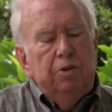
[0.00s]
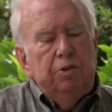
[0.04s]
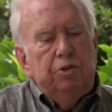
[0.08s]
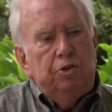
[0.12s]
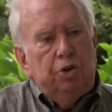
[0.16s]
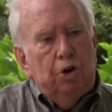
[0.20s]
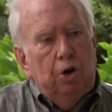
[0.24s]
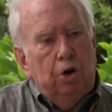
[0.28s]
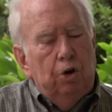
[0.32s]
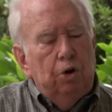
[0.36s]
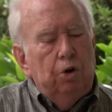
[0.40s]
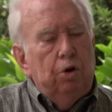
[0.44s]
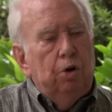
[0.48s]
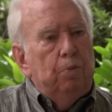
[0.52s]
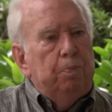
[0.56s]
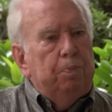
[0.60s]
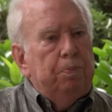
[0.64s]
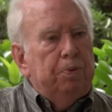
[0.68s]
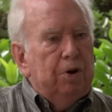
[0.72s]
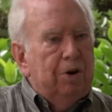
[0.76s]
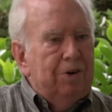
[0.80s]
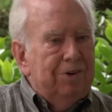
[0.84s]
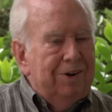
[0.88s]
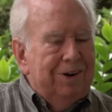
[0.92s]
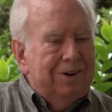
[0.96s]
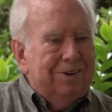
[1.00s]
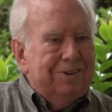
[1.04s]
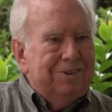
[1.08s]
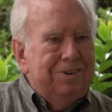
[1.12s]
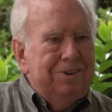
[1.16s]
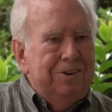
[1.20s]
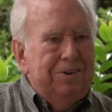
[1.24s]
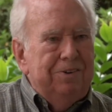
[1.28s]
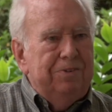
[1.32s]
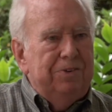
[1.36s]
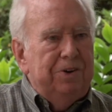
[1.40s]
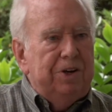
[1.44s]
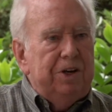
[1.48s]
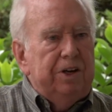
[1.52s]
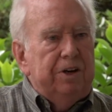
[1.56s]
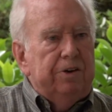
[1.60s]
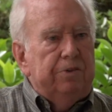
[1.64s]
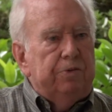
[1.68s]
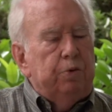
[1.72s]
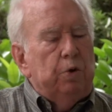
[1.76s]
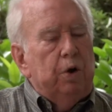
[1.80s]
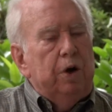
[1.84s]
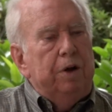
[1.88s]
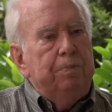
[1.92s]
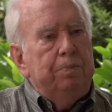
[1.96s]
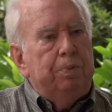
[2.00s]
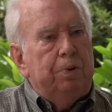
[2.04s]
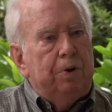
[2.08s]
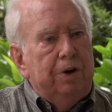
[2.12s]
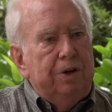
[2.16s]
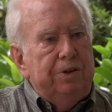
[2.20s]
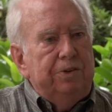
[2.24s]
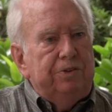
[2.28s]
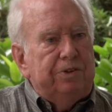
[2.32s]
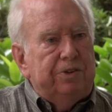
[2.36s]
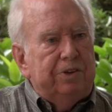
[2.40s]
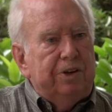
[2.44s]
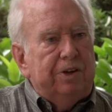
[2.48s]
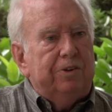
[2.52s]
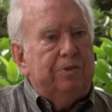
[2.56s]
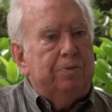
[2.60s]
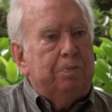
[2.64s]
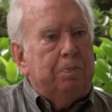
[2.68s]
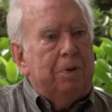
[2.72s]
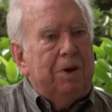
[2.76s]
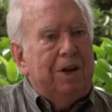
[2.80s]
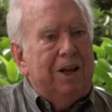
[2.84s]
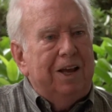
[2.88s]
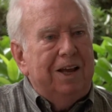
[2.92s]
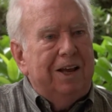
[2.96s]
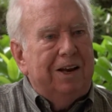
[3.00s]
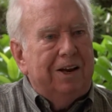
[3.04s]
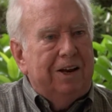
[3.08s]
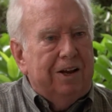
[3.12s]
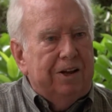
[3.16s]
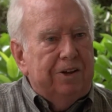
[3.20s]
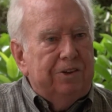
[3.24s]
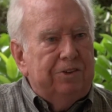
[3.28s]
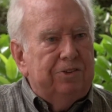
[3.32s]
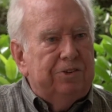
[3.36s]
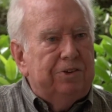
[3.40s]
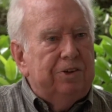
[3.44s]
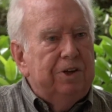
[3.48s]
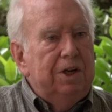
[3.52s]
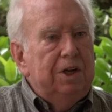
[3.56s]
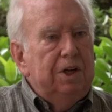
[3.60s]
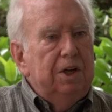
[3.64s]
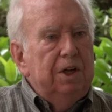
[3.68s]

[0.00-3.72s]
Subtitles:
total productivity of 1.6 planets,